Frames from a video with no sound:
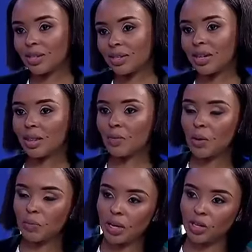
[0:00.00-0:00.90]
They'll say the
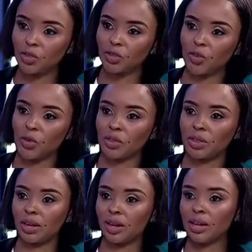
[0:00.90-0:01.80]
population growth
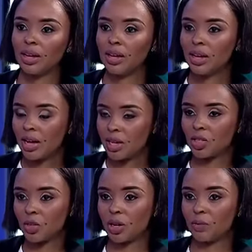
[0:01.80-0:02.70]
is
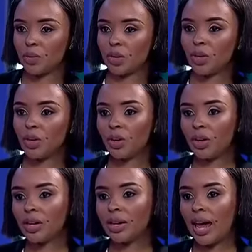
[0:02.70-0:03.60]
looking pretty
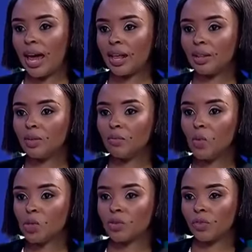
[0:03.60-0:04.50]
good, and
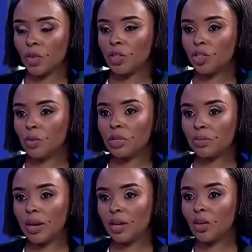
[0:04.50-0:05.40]
most of the consumer
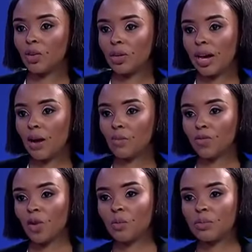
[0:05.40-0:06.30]
spending could come
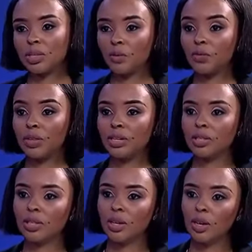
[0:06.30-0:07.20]
from some of
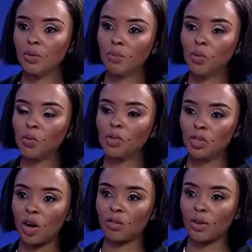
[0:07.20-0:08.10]
these pools
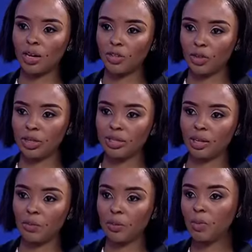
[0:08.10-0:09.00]
of countries that
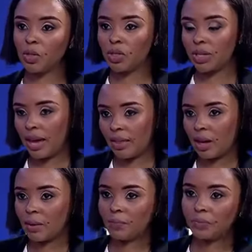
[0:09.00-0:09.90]
have been put together.
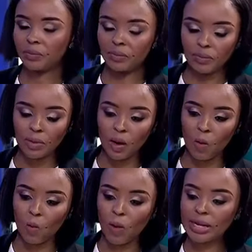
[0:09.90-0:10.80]

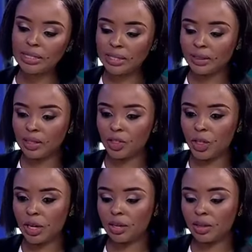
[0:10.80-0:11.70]
When did the
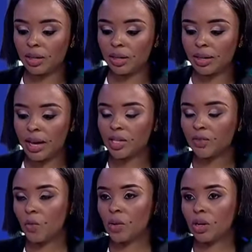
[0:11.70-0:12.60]
case
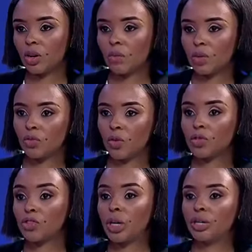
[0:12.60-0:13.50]
for economic
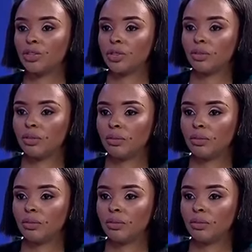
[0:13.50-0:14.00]
growth change?